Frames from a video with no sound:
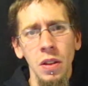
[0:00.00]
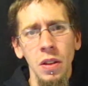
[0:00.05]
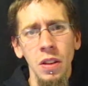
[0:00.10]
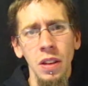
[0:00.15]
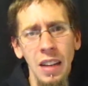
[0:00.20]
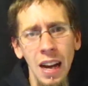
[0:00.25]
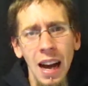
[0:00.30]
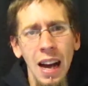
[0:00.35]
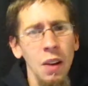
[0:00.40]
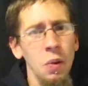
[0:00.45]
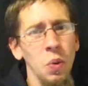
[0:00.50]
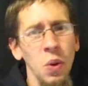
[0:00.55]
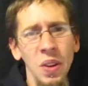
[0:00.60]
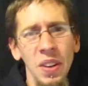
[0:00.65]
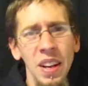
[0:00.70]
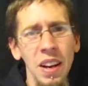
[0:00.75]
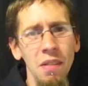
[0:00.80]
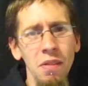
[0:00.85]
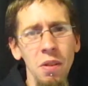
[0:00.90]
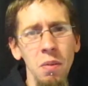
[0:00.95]
God will
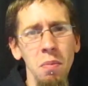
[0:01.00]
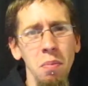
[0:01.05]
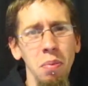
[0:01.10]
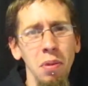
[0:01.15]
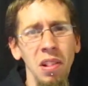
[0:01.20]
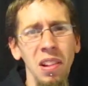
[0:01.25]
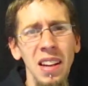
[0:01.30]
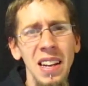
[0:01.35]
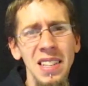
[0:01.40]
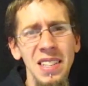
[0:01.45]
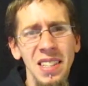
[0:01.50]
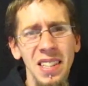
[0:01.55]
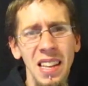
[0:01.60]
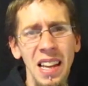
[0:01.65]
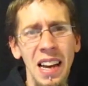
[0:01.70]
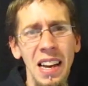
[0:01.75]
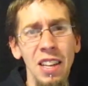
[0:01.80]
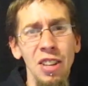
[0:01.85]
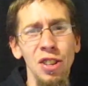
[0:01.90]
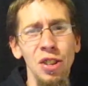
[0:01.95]
never bless
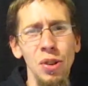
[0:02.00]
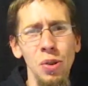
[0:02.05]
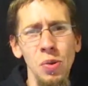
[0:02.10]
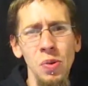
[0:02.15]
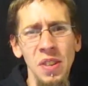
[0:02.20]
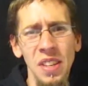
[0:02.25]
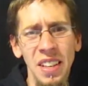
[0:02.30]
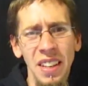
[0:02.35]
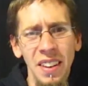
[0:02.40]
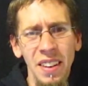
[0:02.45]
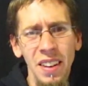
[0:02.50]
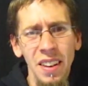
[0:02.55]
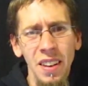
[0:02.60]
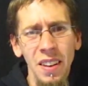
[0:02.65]
that union.